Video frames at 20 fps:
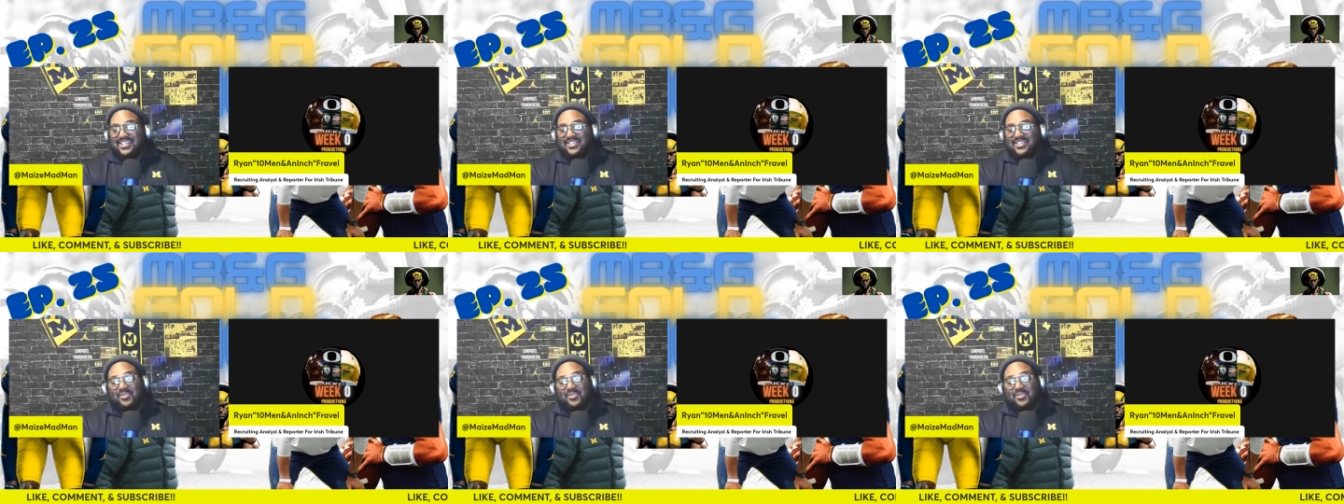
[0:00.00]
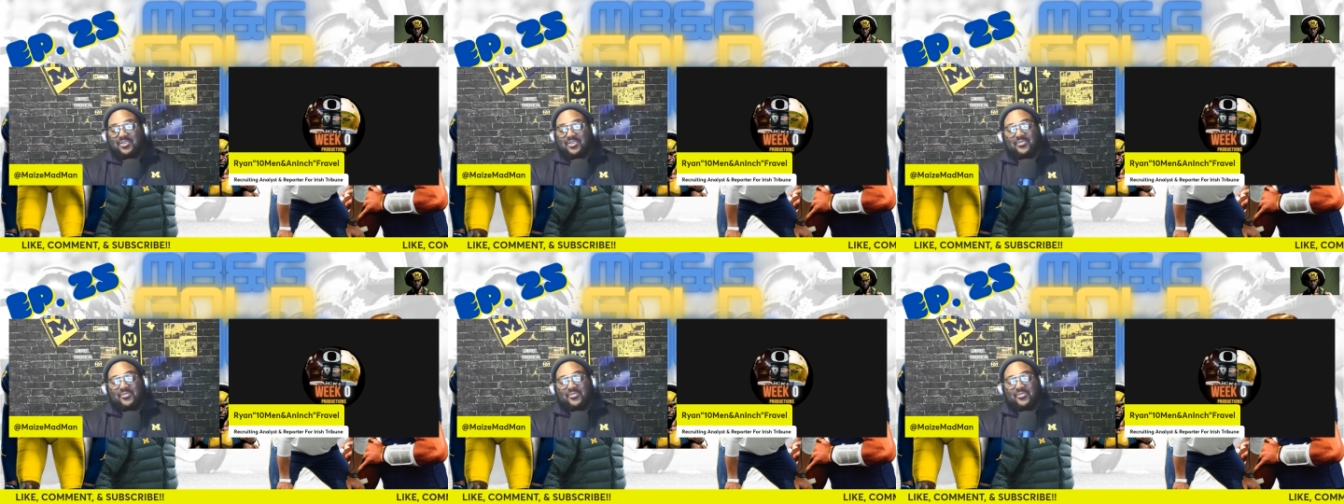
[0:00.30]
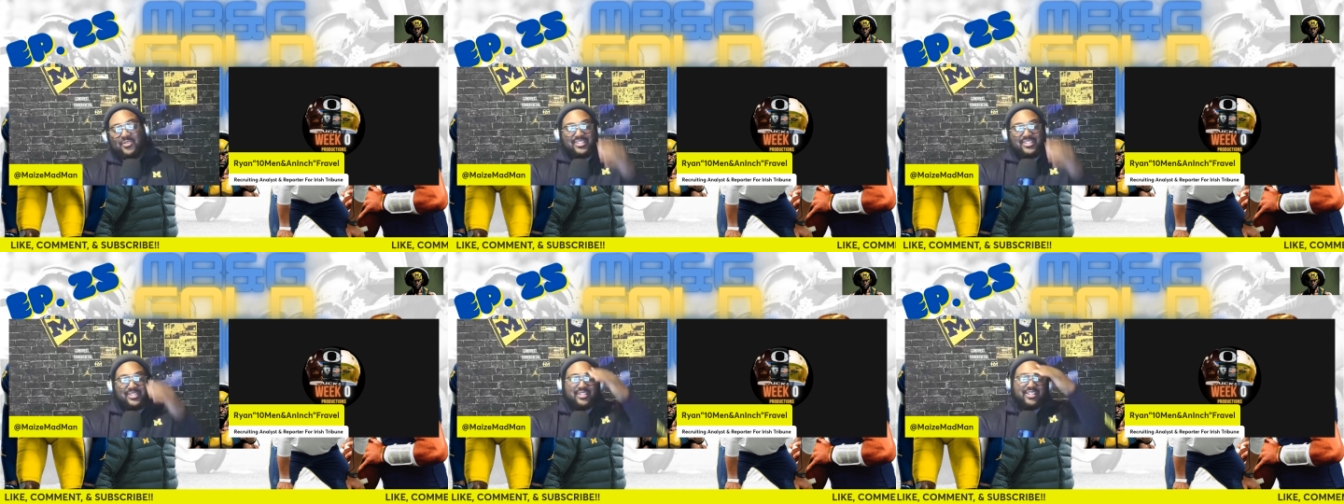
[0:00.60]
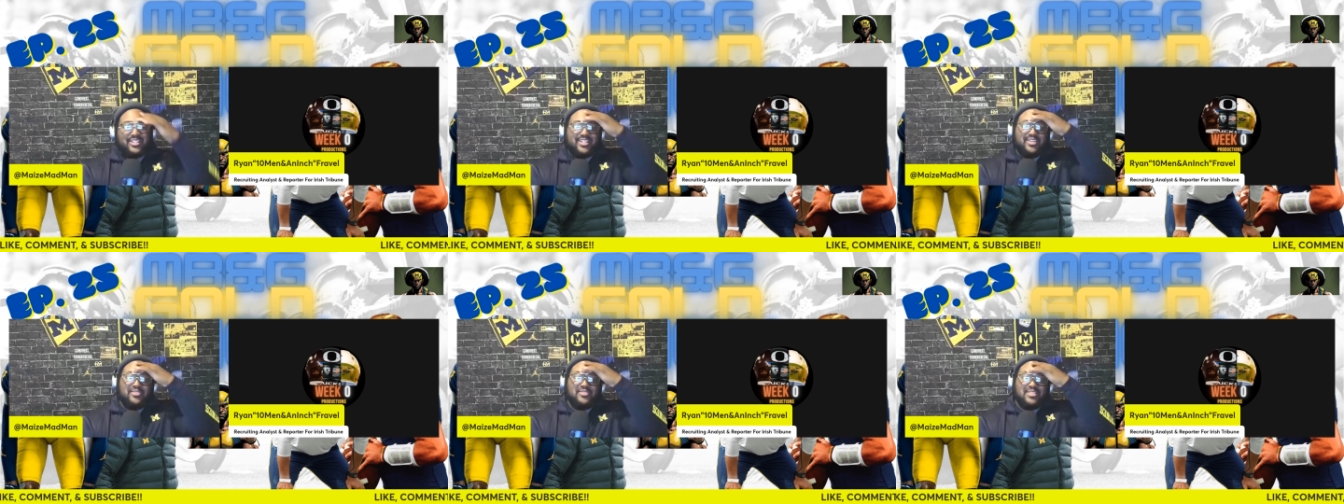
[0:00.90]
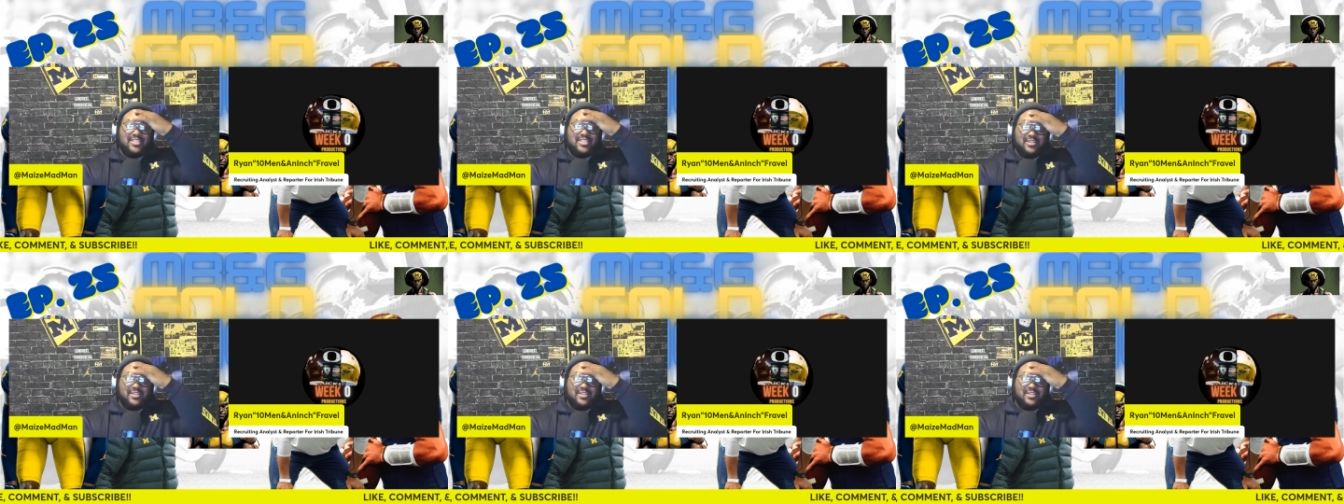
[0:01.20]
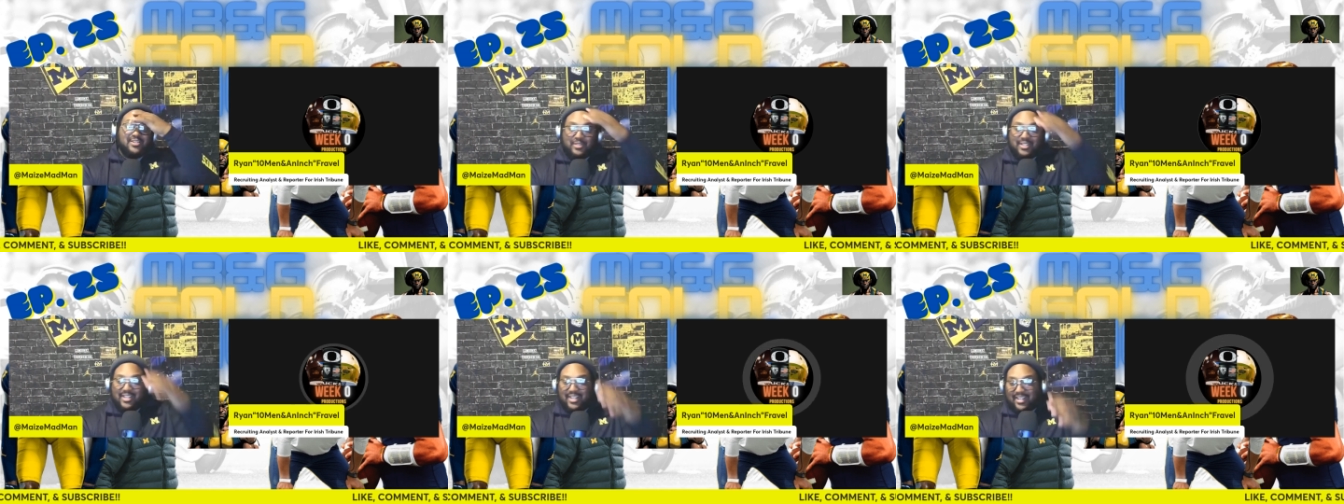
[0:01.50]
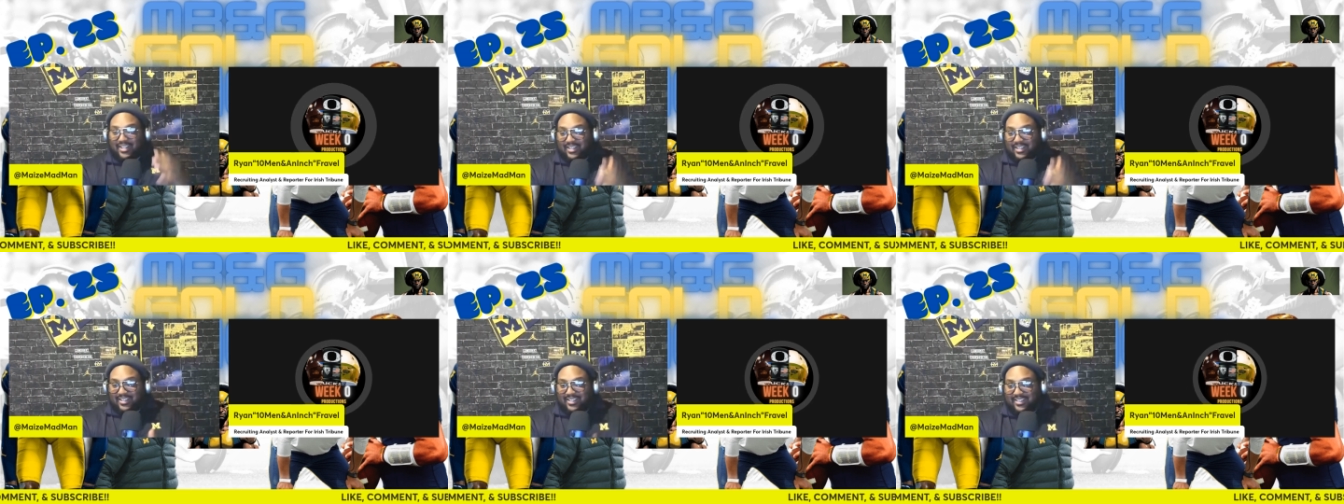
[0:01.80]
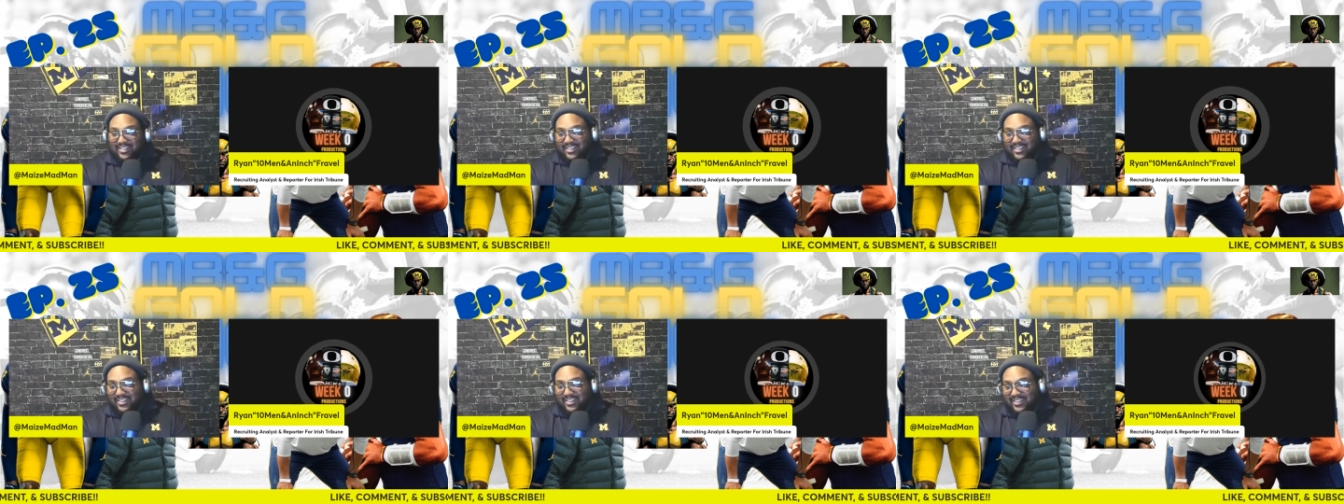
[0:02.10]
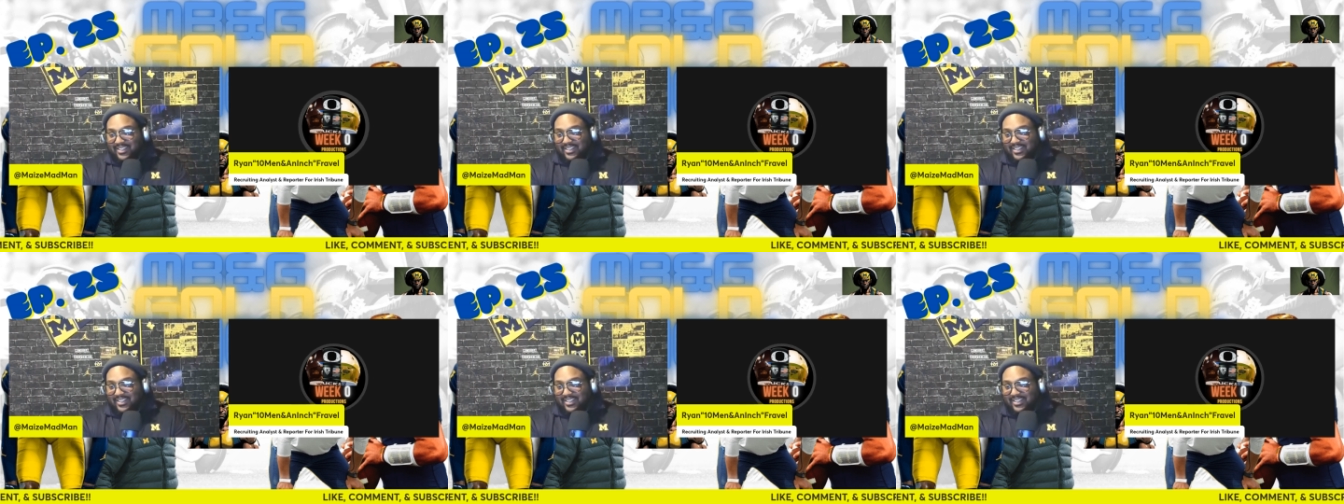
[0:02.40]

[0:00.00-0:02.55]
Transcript: Northwestern lives in the gulag. They're a non, uh,